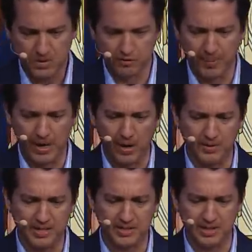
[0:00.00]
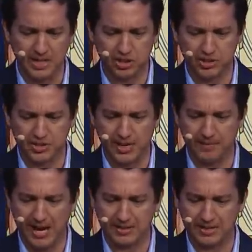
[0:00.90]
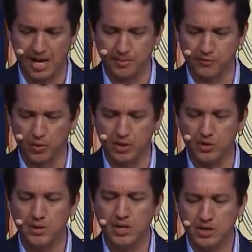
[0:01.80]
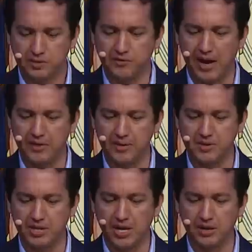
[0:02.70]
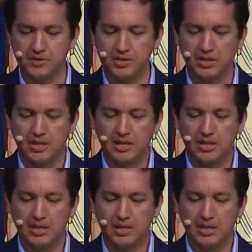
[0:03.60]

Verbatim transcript: for by all these the nations I am casting out before you defiled themselves,